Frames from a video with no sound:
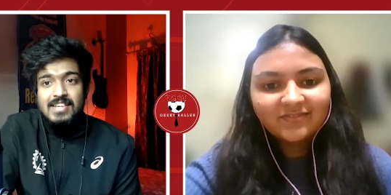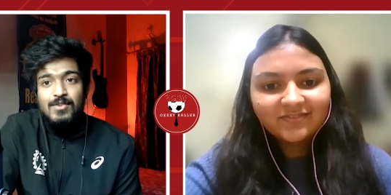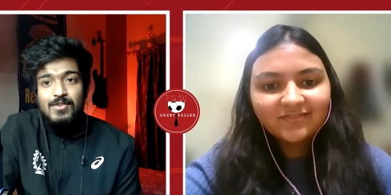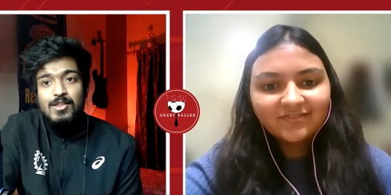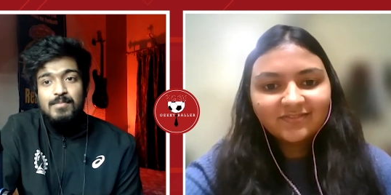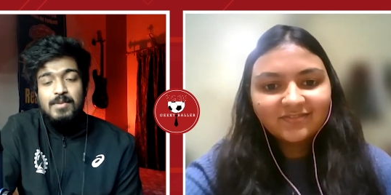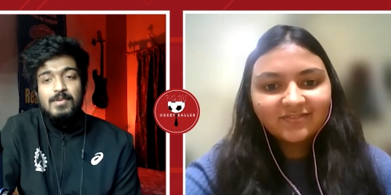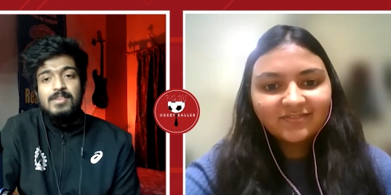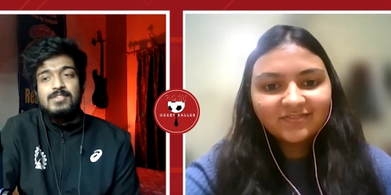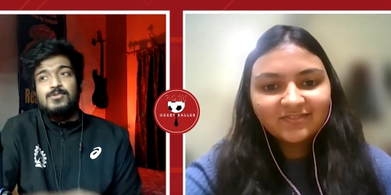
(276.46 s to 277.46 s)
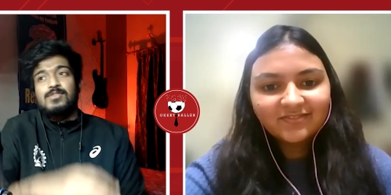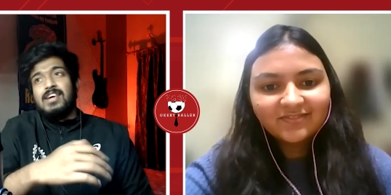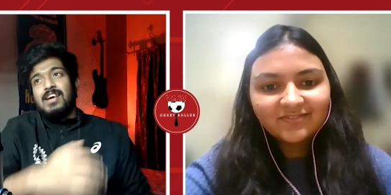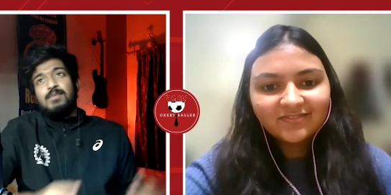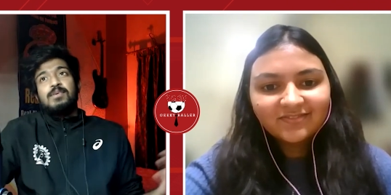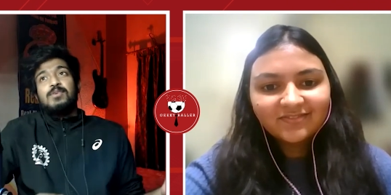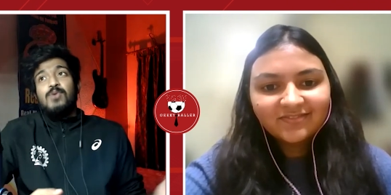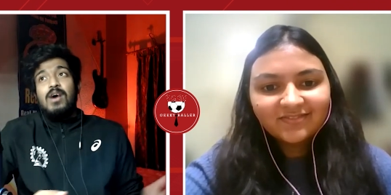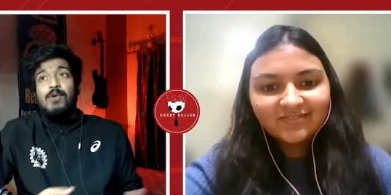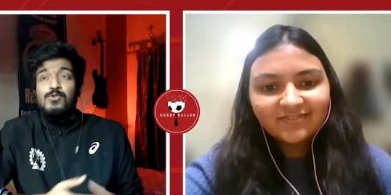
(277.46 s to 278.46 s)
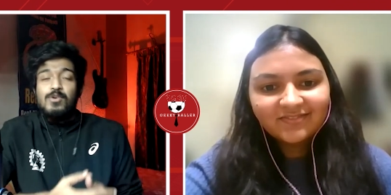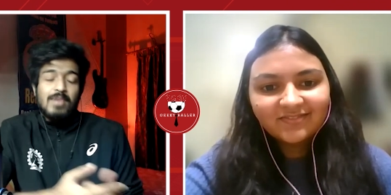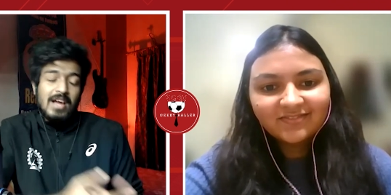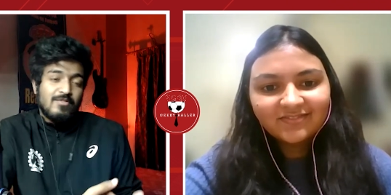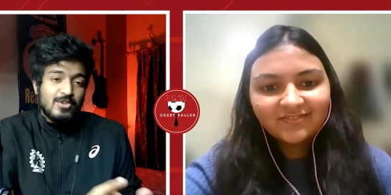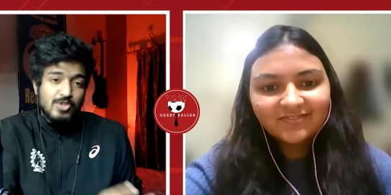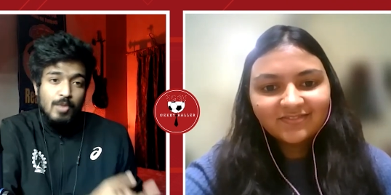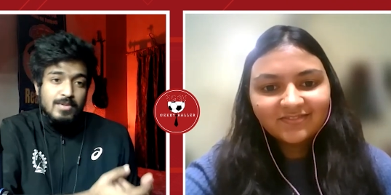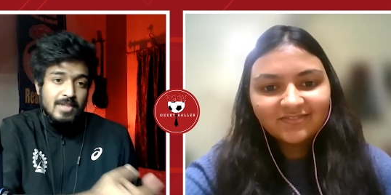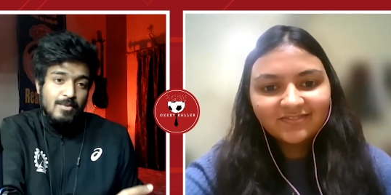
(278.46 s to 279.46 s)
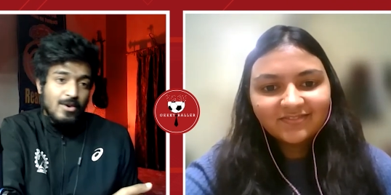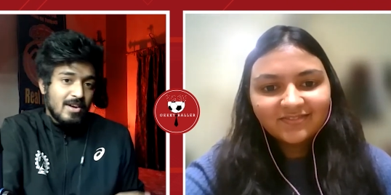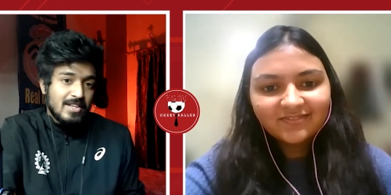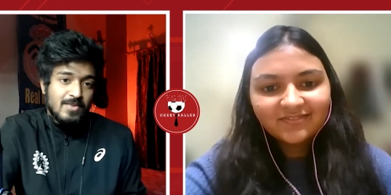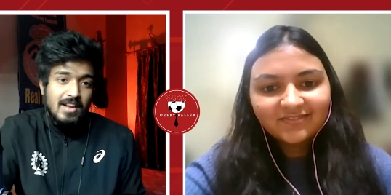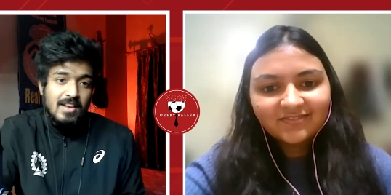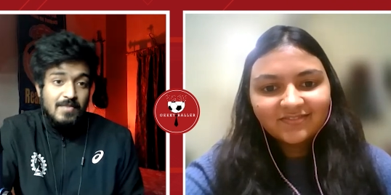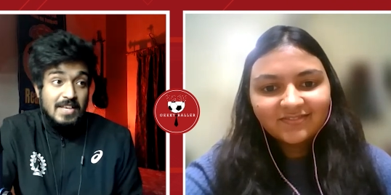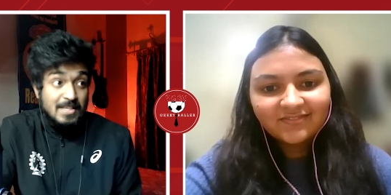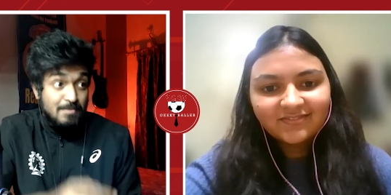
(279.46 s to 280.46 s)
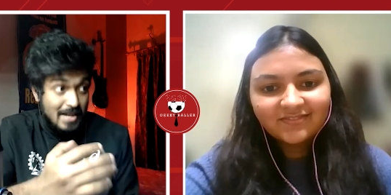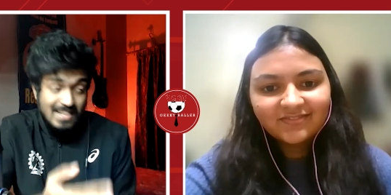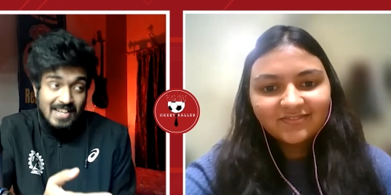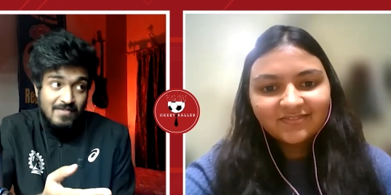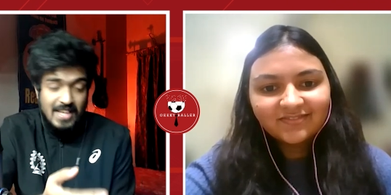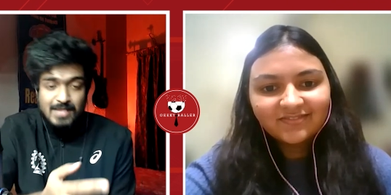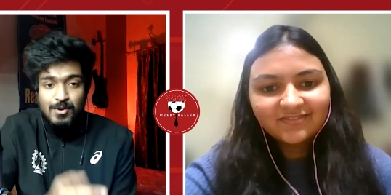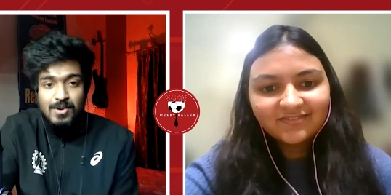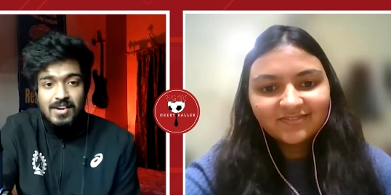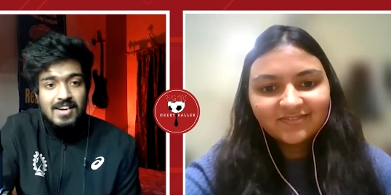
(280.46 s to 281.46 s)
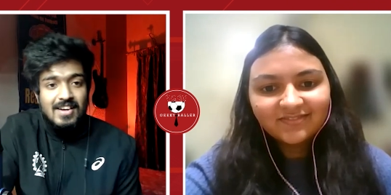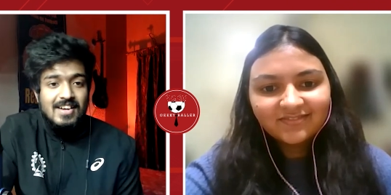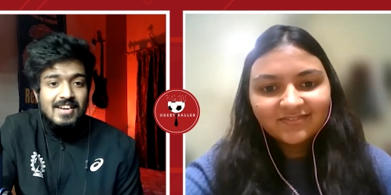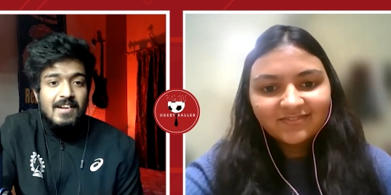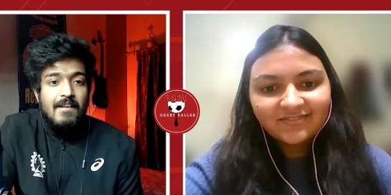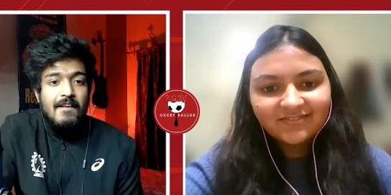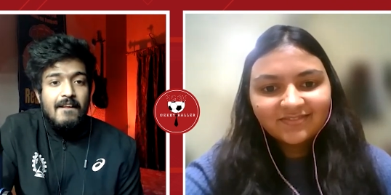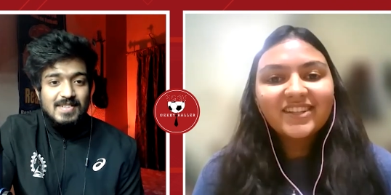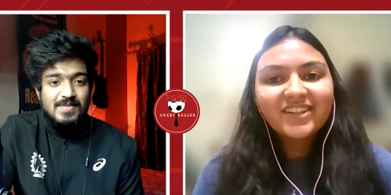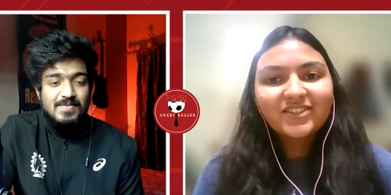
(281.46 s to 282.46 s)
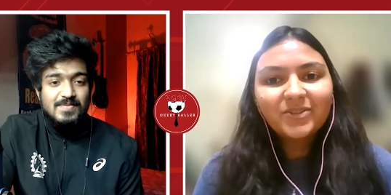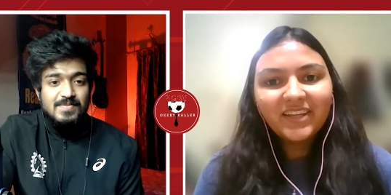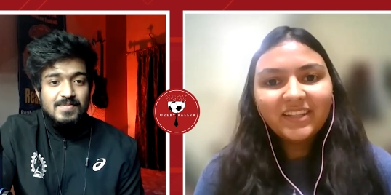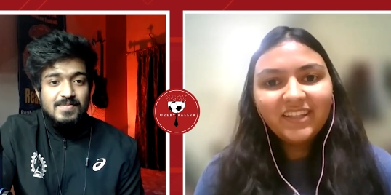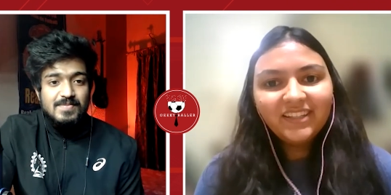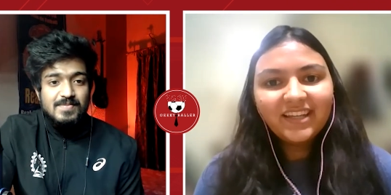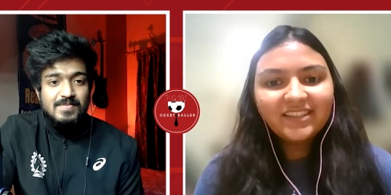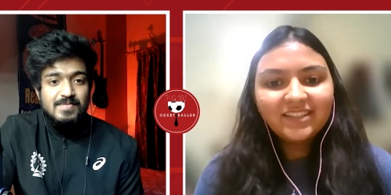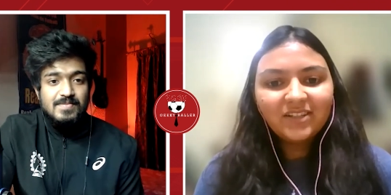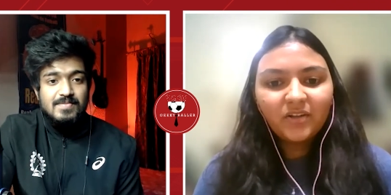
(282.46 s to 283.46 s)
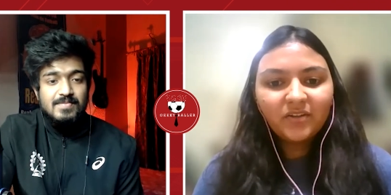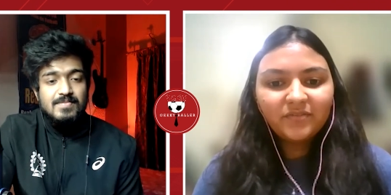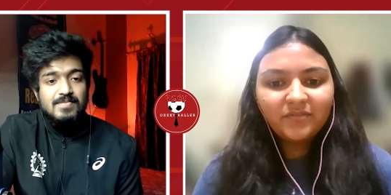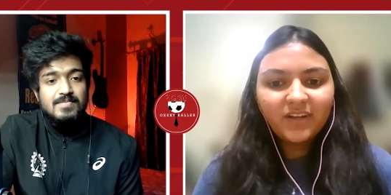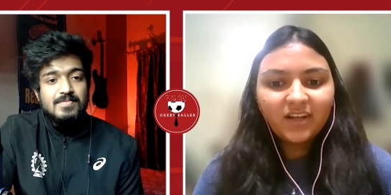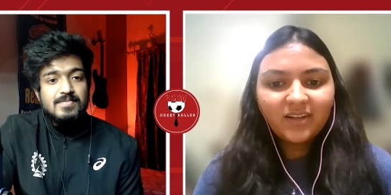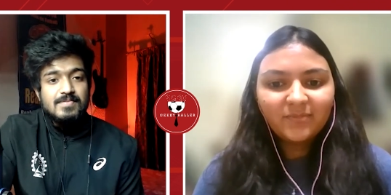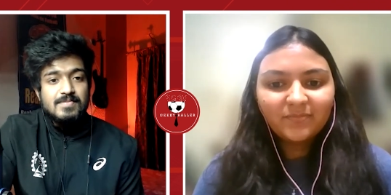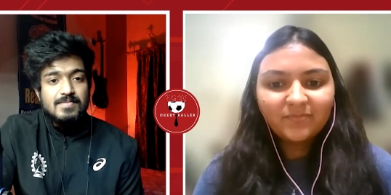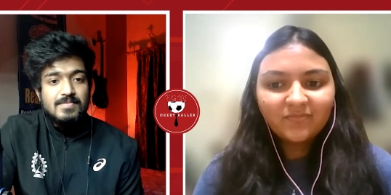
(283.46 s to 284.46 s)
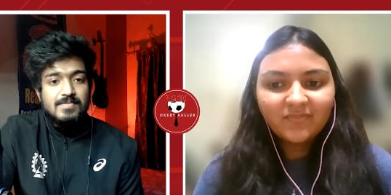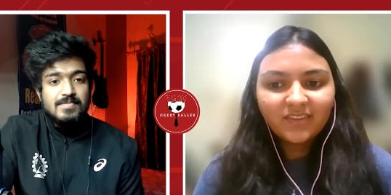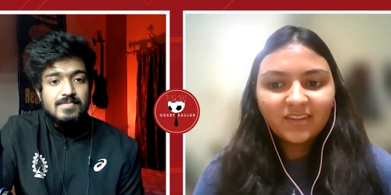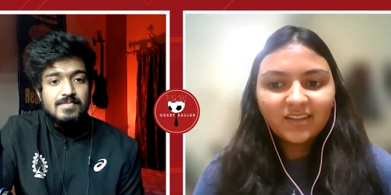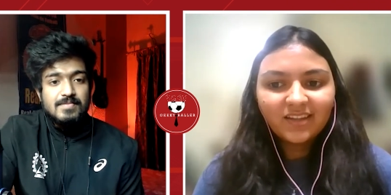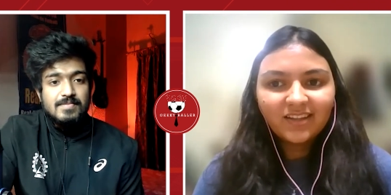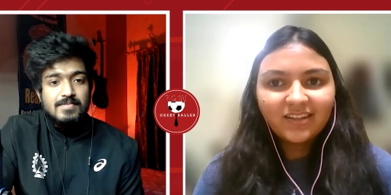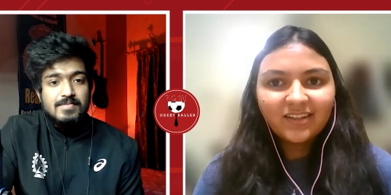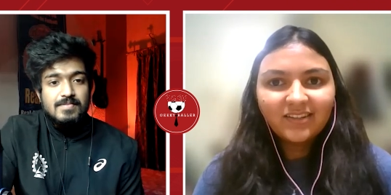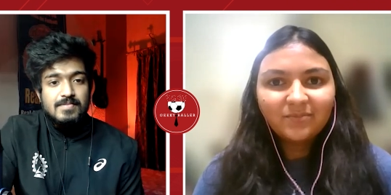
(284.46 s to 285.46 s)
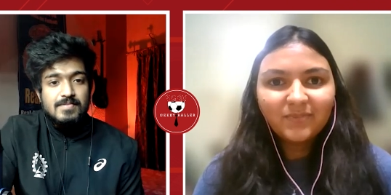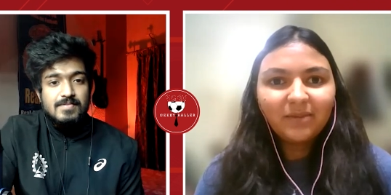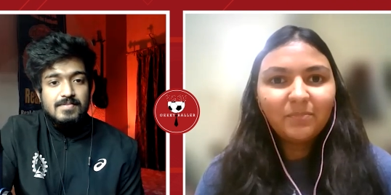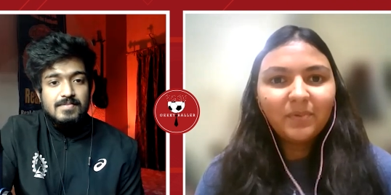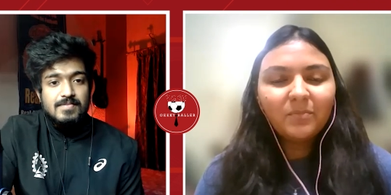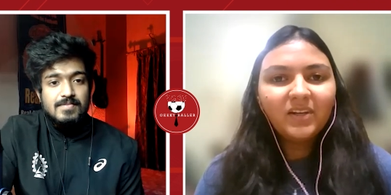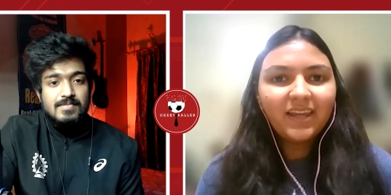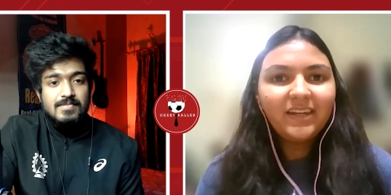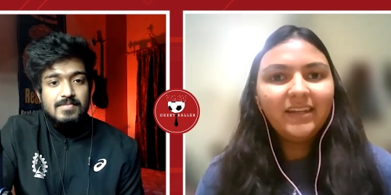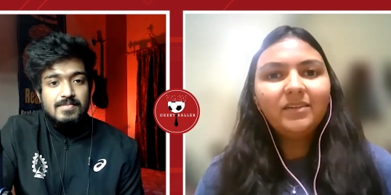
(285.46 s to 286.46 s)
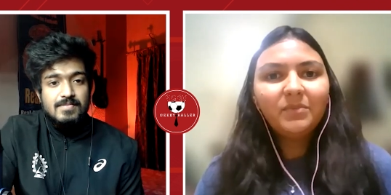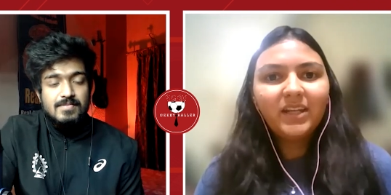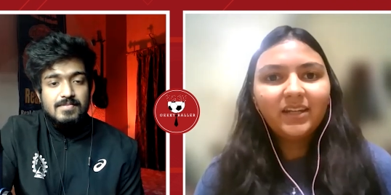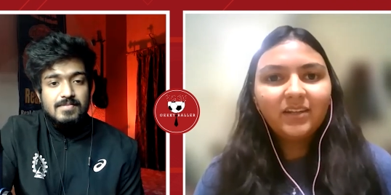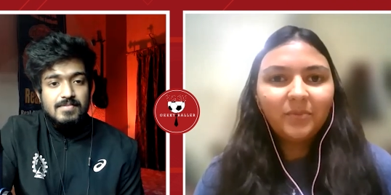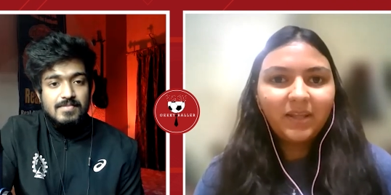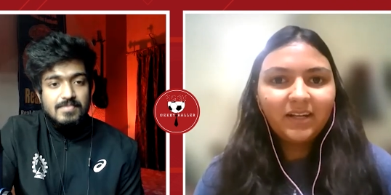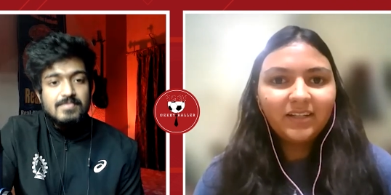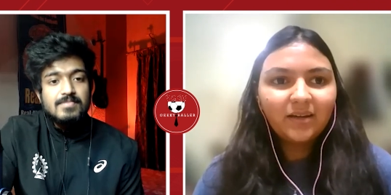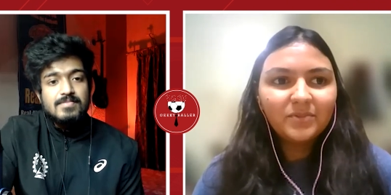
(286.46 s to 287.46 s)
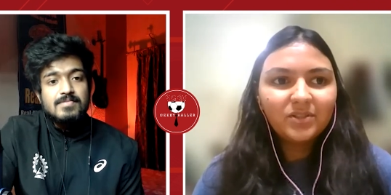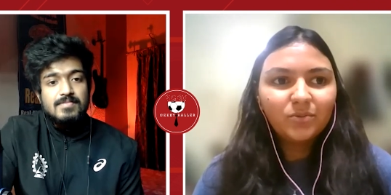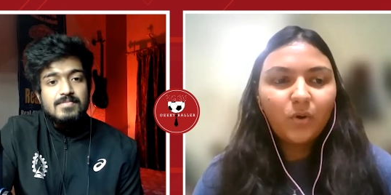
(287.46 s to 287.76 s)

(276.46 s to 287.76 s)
Speaker 1: for all the people so they can maybe know how to apply for jobs abroad as well especially in facebook
Speaker 2: so i think there's a lot of um, like people get intimidated when it comes to